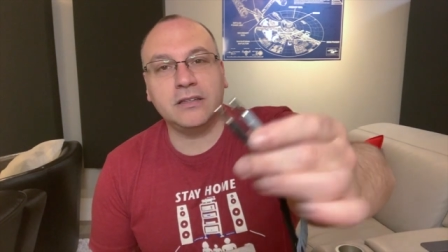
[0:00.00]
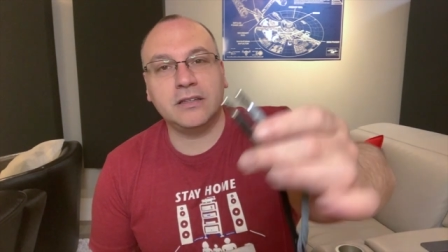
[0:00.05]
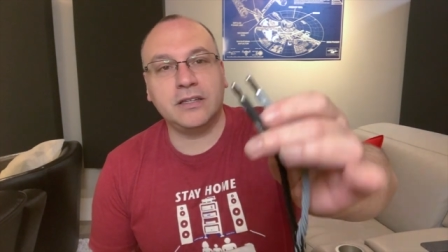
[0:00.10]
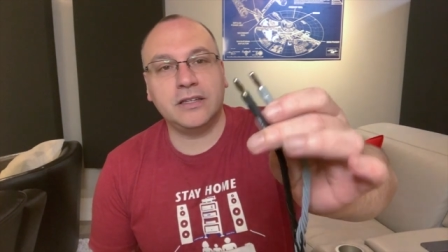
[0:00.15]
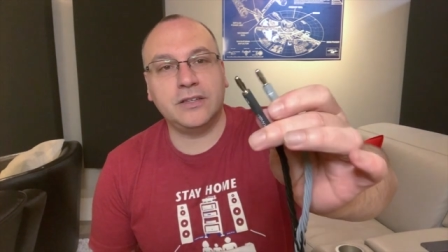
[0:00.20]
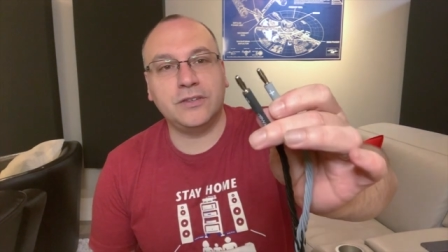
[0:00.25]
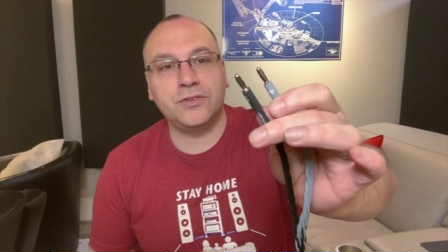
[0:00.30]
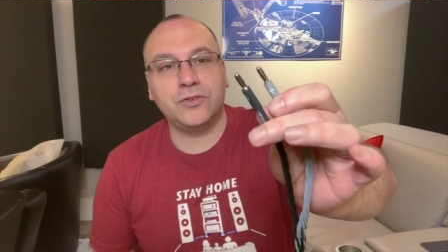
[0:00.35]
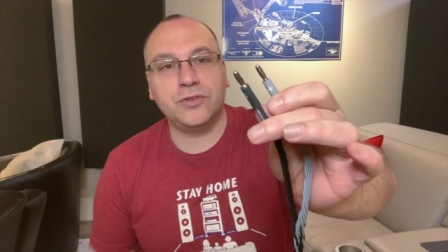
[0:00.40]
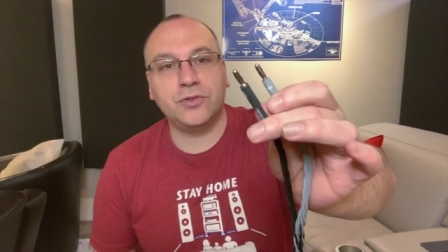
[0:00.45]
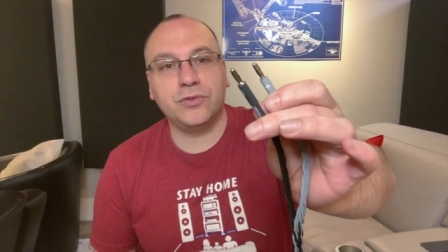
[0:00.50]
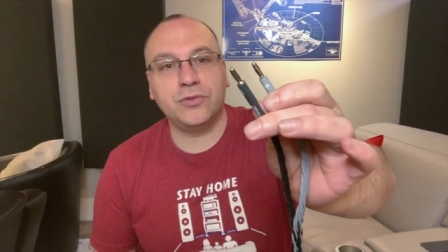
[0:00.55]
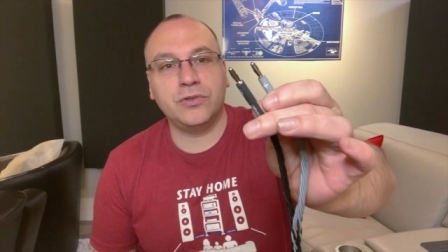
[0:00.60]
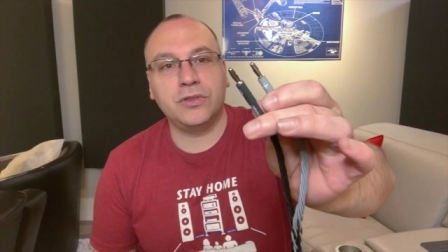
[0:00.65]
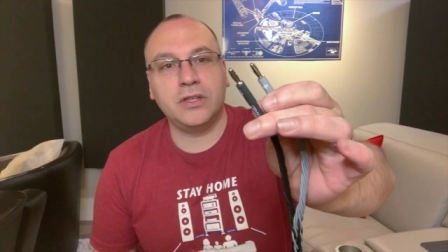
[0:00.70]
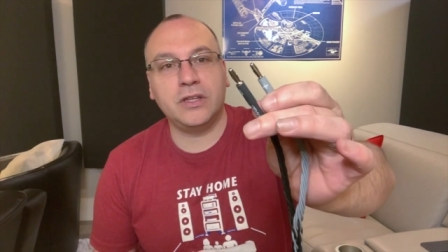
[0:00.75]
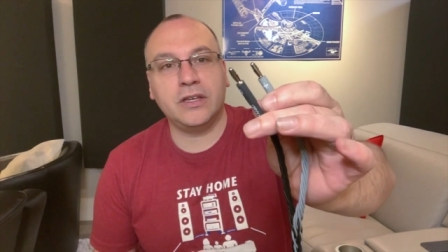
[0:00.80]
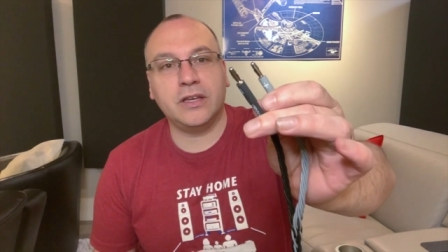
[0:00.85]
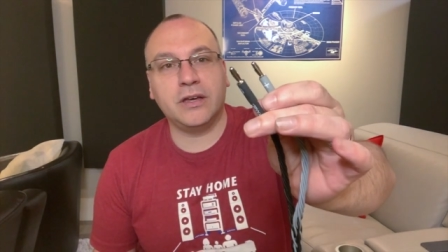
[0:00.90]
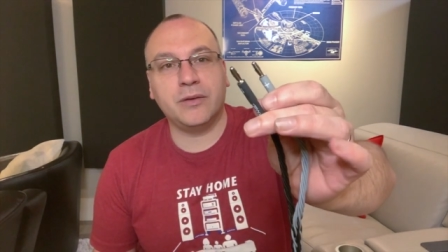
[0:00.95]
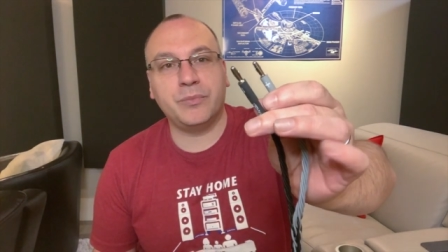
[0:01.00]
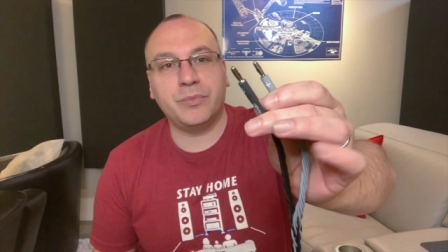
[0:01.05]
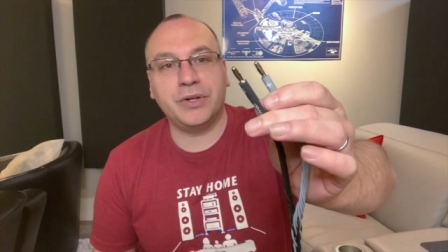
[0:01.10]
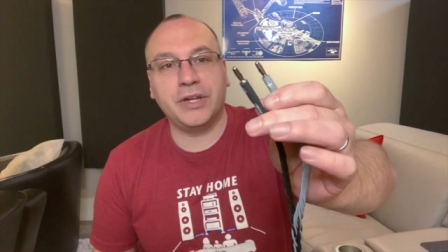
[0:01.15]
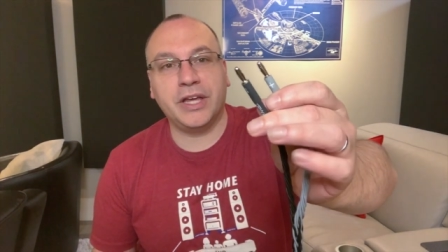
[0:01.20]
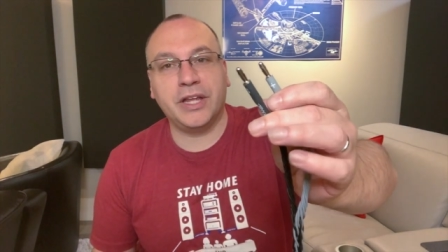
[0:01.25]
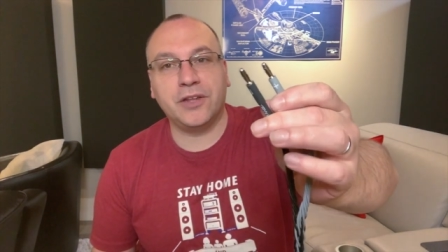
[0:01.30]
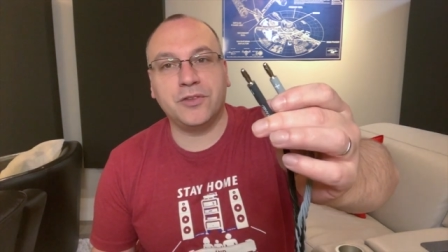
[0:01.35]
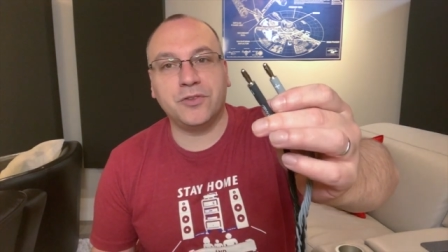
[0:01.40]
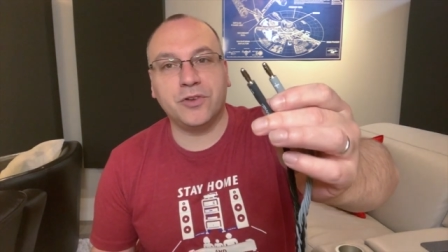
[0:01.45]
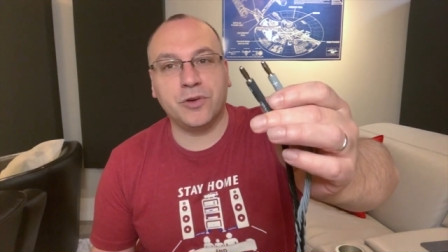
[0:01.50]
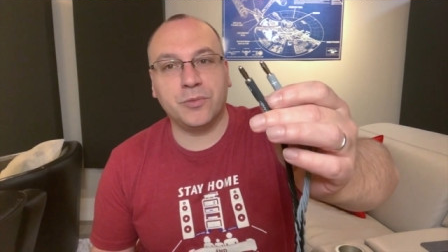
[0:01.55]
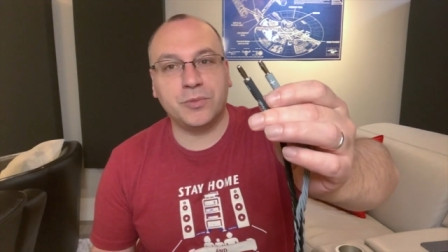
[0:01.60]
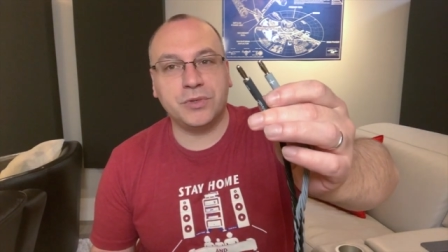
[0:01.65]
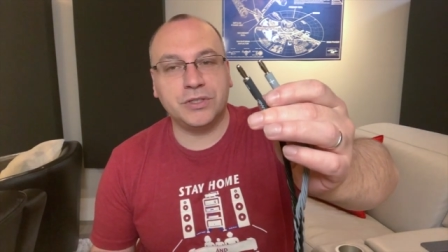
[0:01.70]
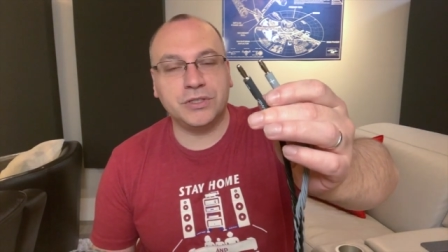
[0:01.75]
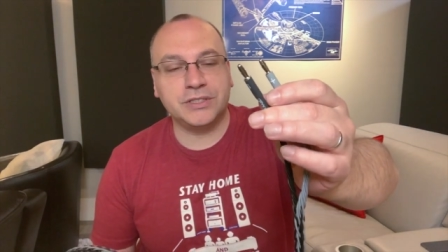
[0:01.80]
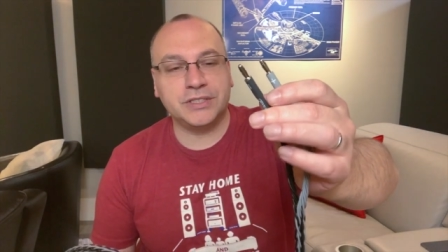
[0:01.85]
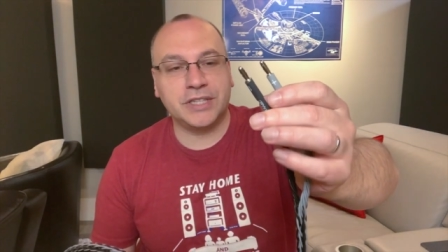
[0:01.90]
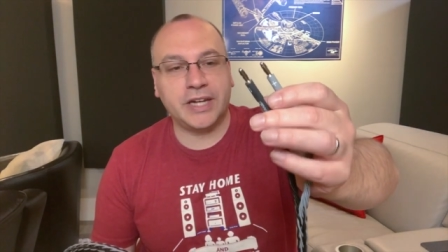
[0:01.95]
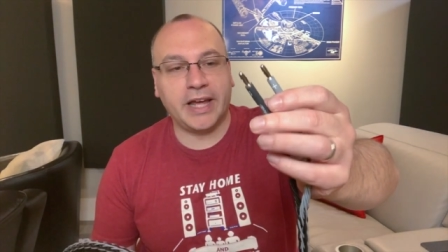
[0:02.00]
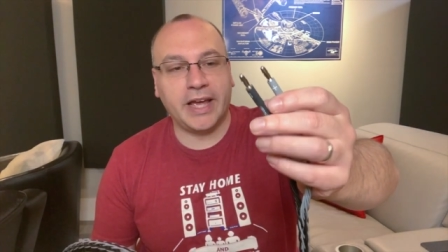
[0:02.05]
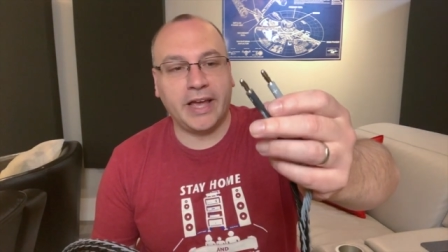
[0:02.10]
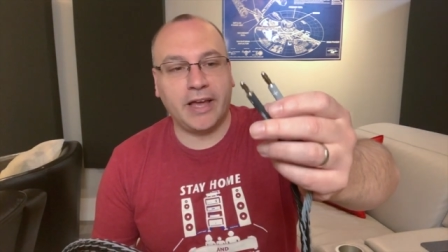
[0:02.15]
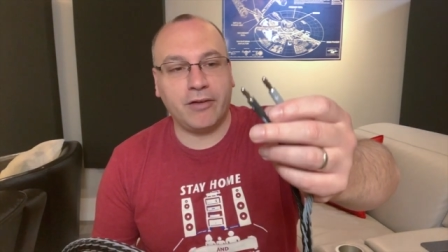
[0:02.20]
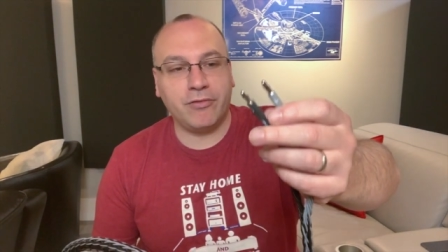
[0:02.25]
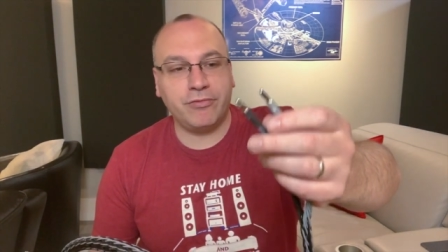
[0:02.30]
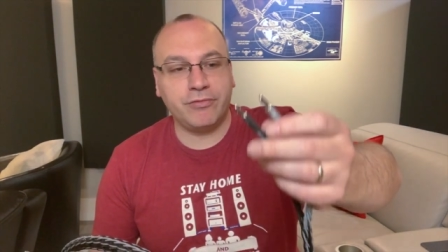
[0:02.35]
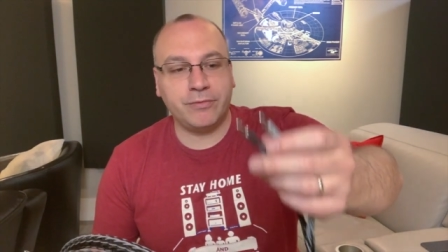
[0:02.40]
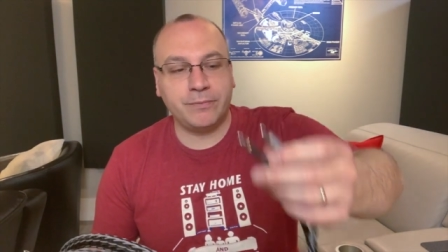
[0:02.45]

into the banana terminals that I have.